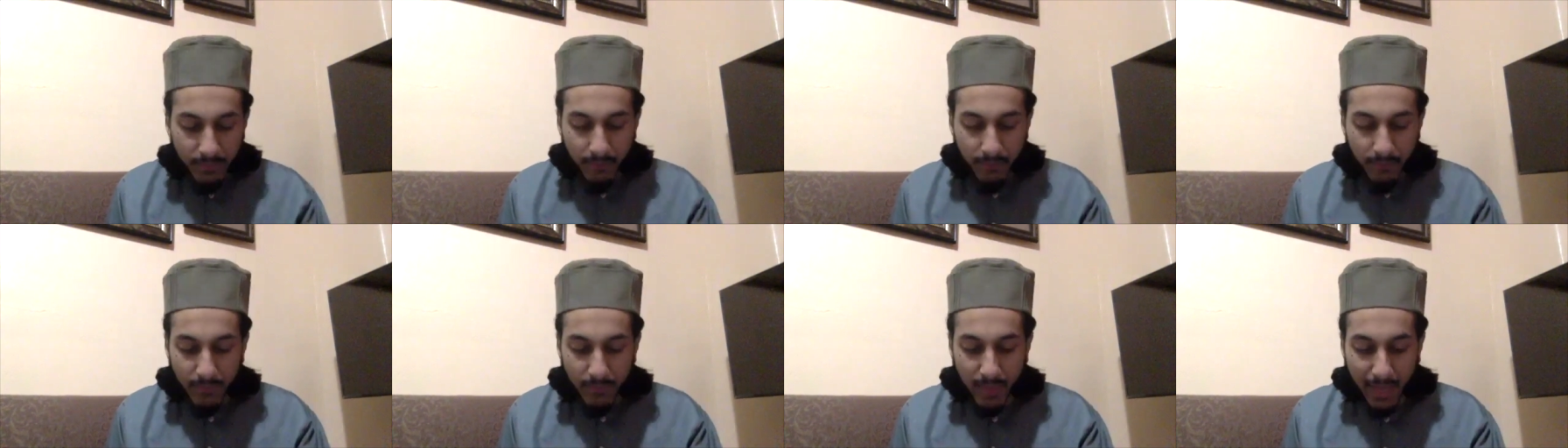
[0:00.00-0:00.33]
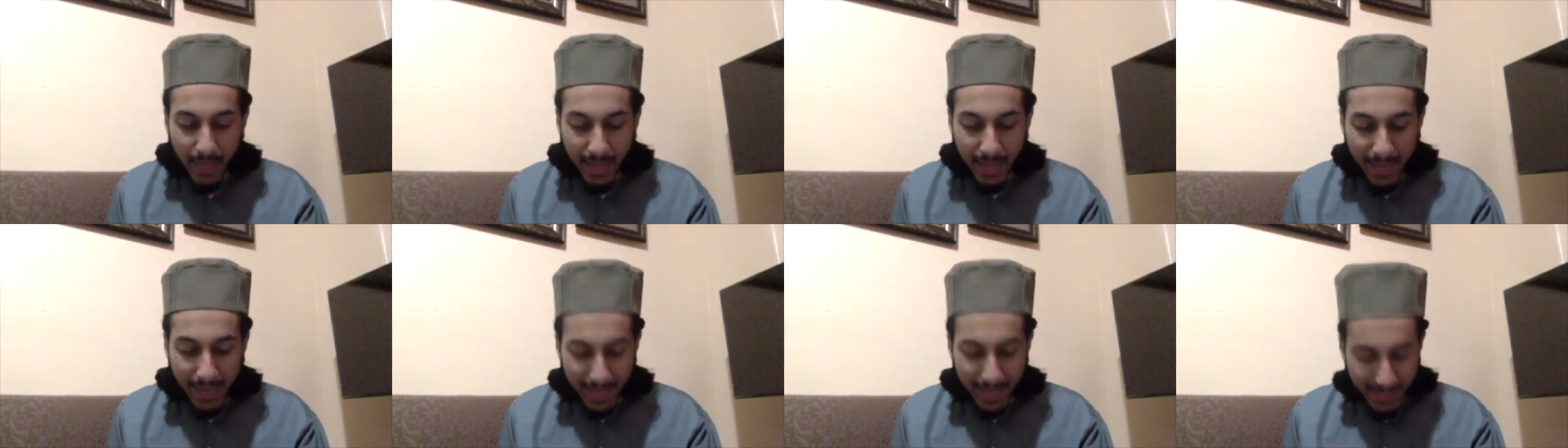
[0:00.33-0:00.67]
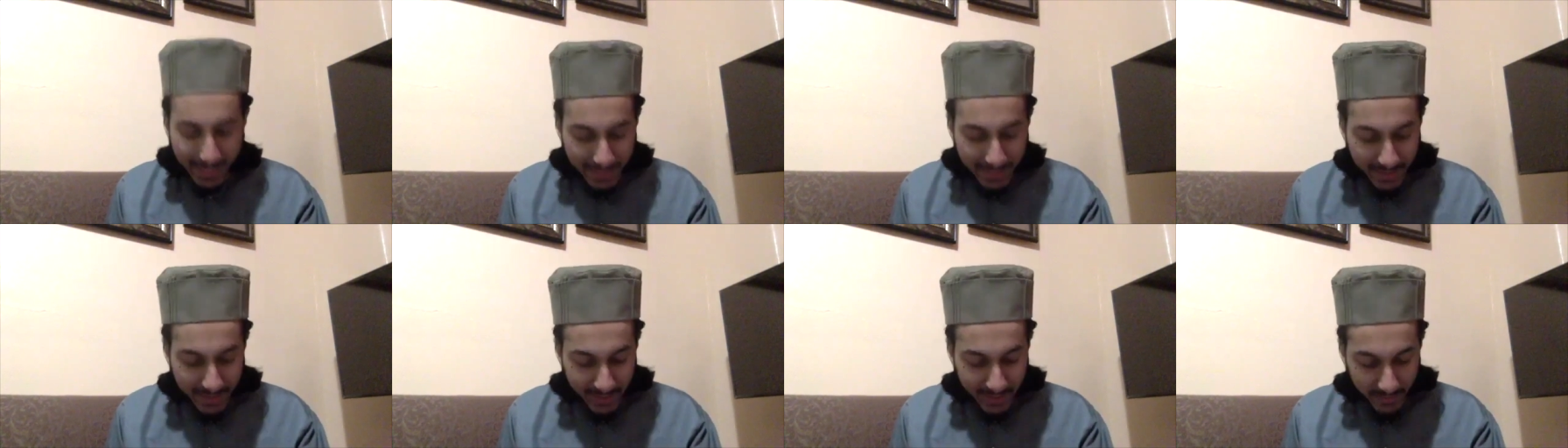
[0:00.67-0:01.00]

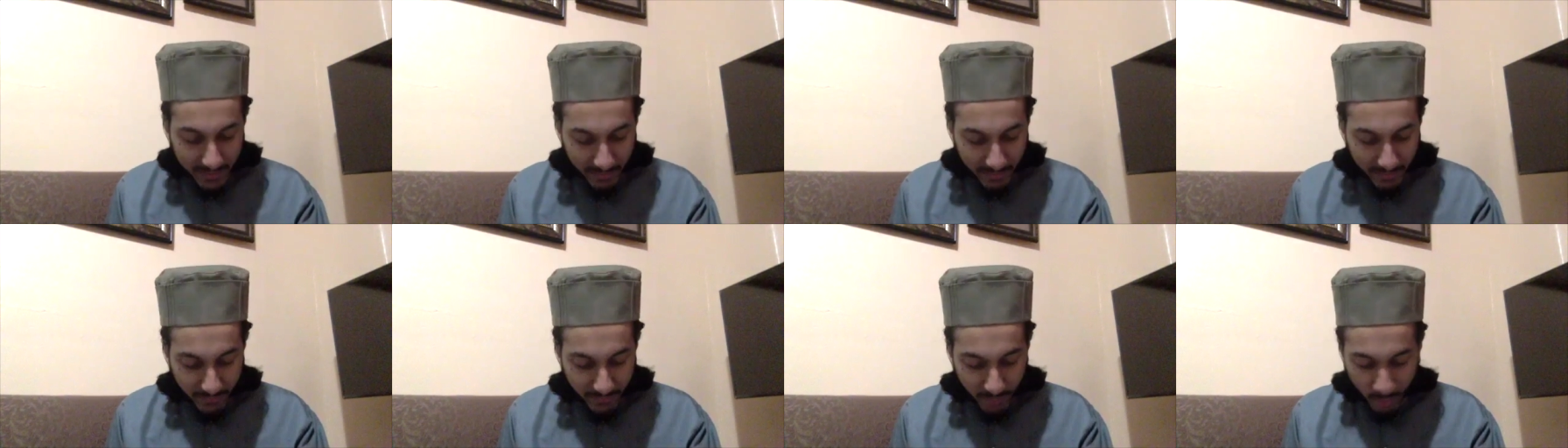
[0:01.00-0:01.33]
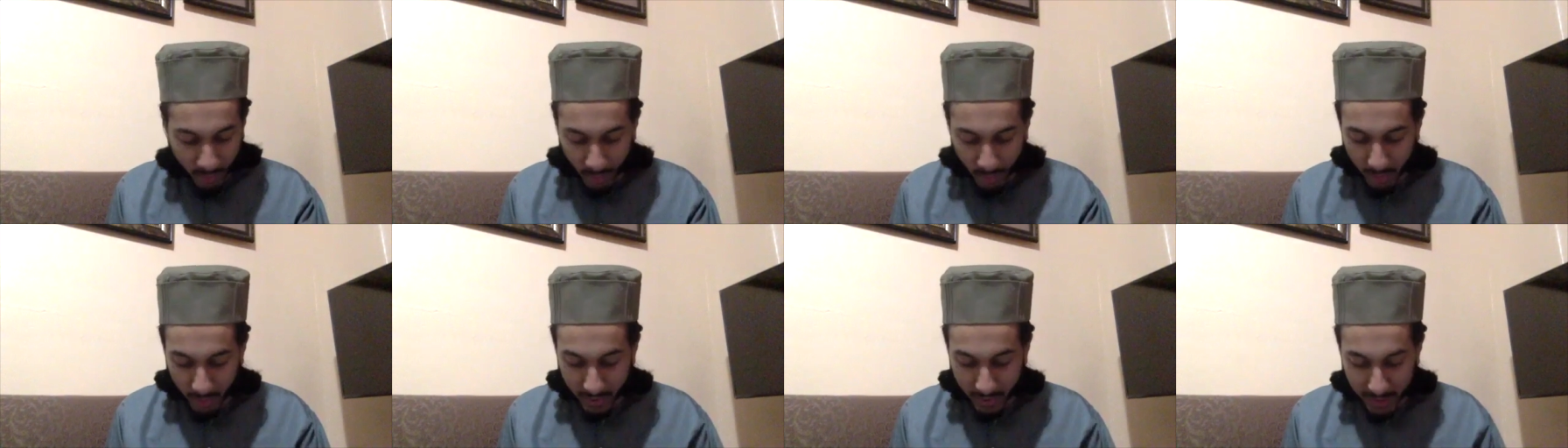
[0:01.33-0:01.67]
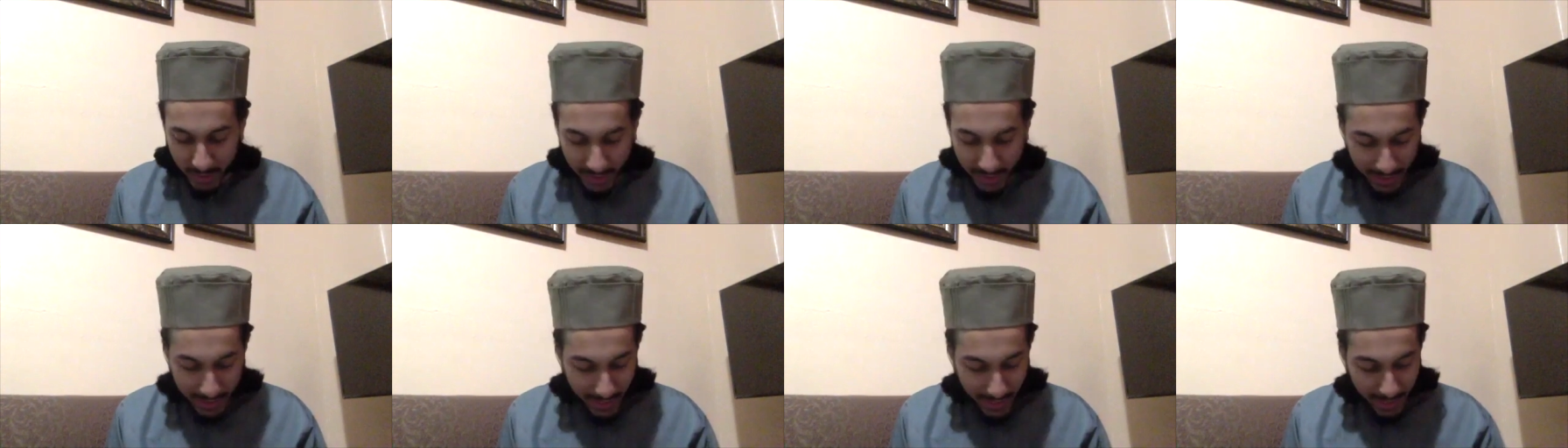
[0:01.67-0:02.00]
As for the
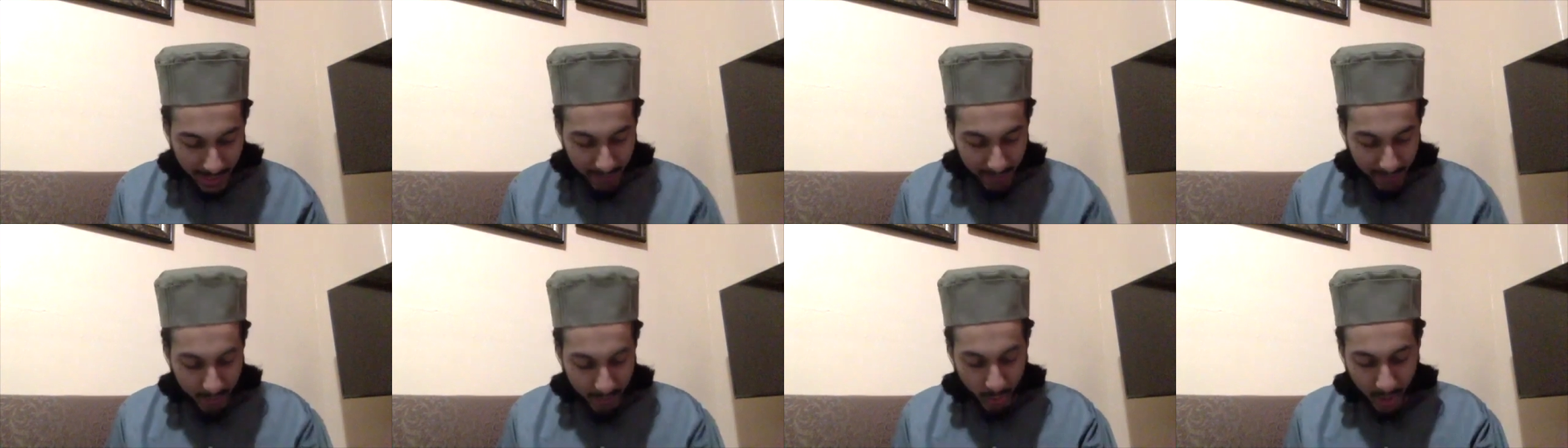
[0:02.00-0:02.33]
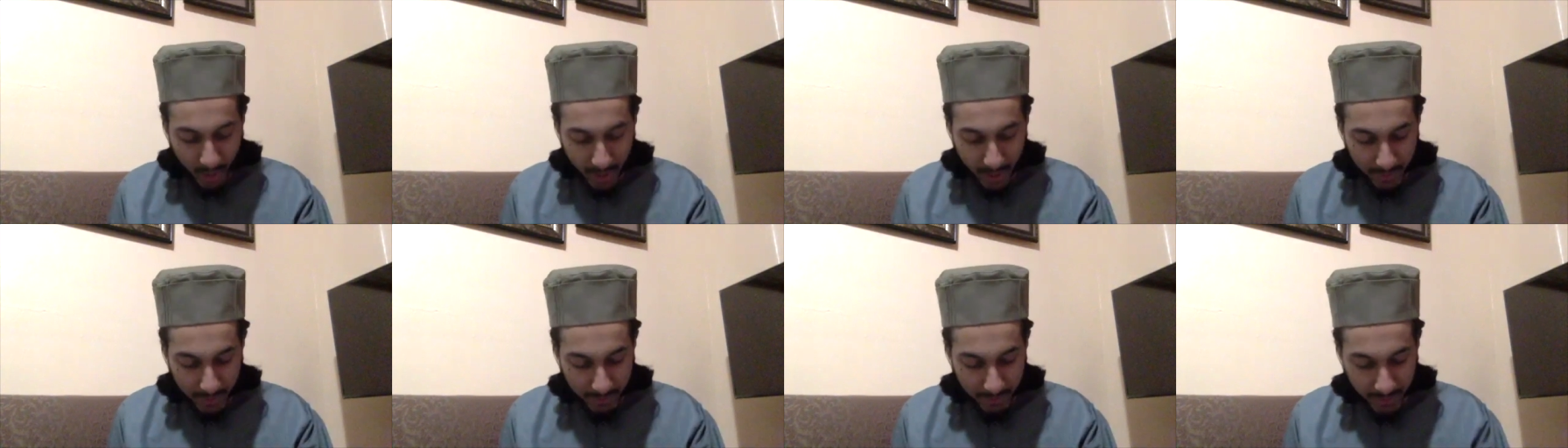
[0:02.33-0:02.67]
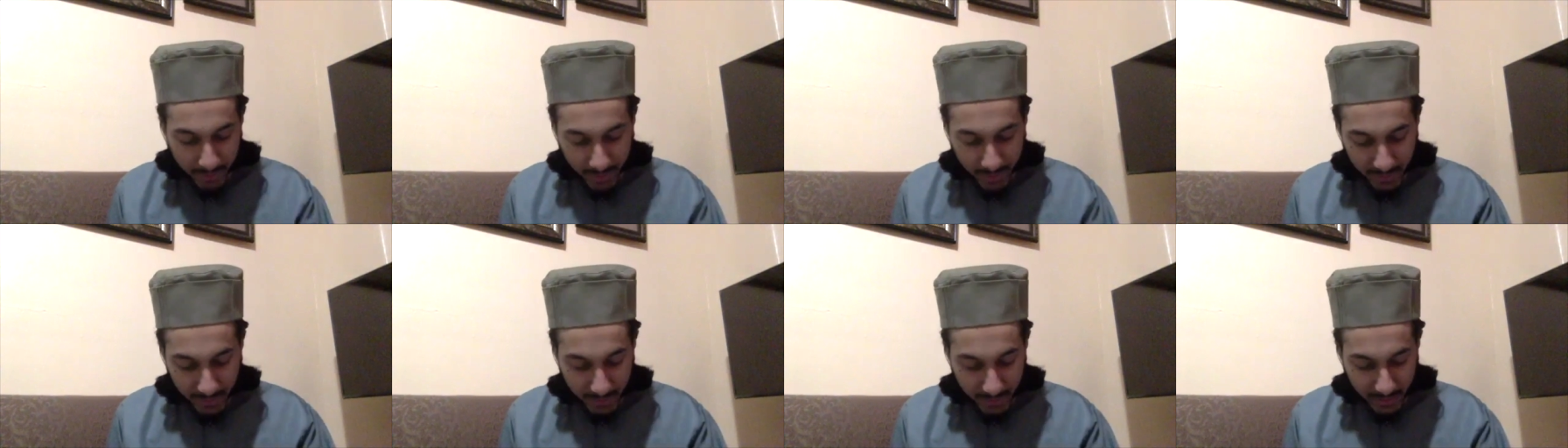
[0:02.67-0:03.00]
name
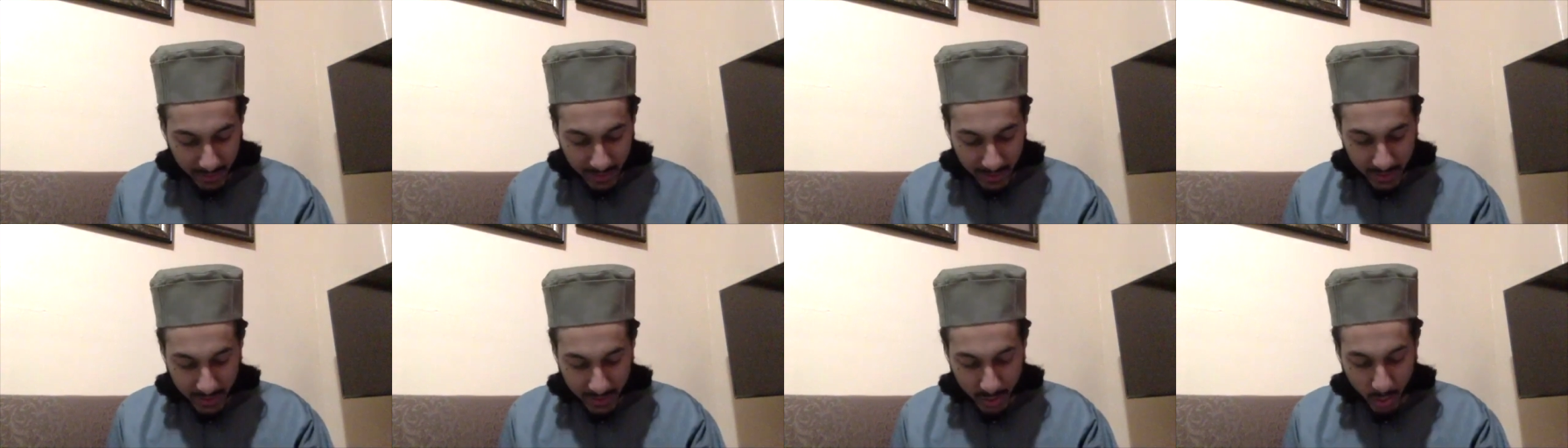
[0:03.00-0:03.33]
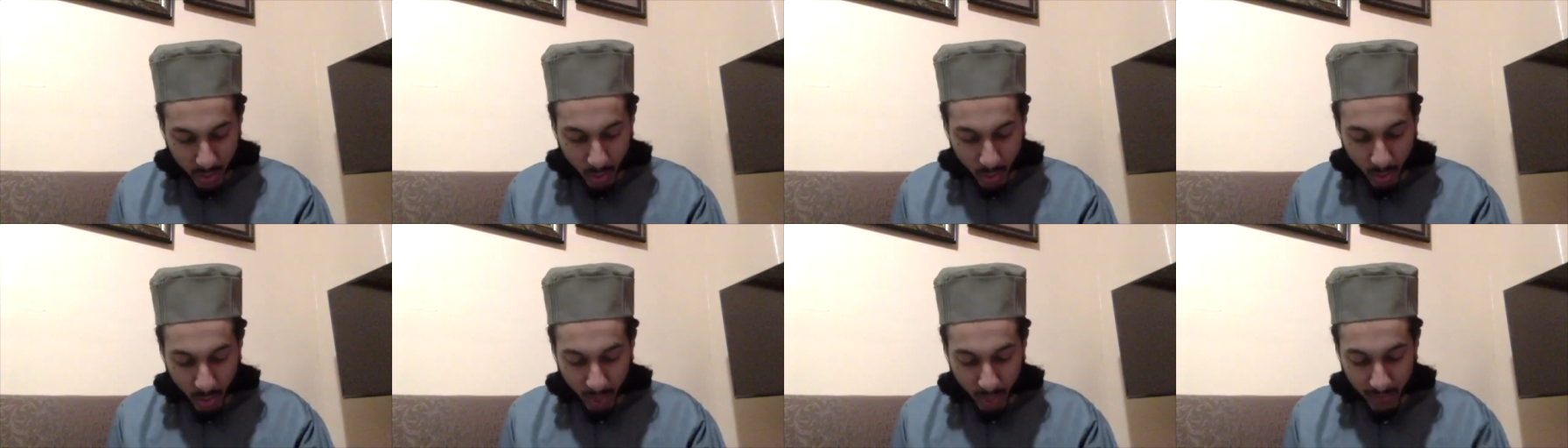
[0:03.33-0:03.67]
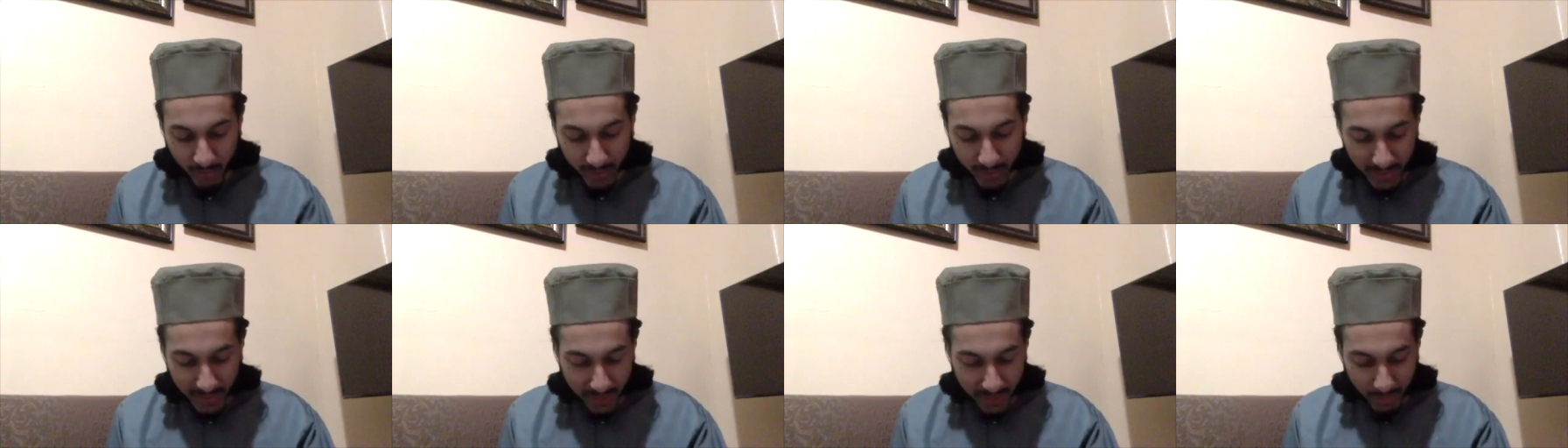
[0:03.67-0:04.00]
Muhammad, let's go over
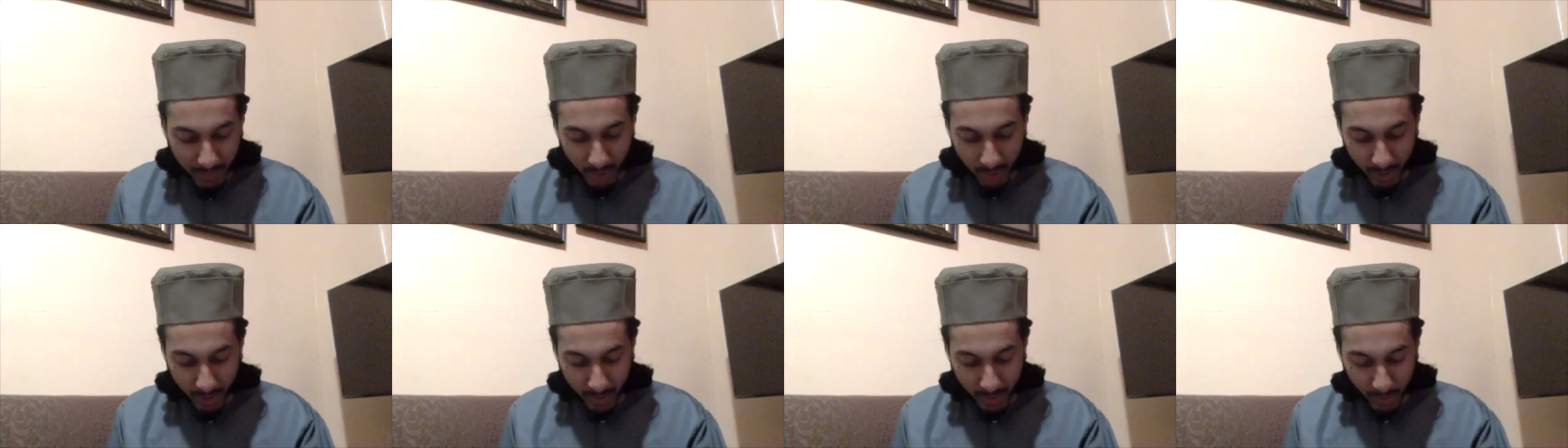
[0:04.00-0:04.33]
the name Muhammad.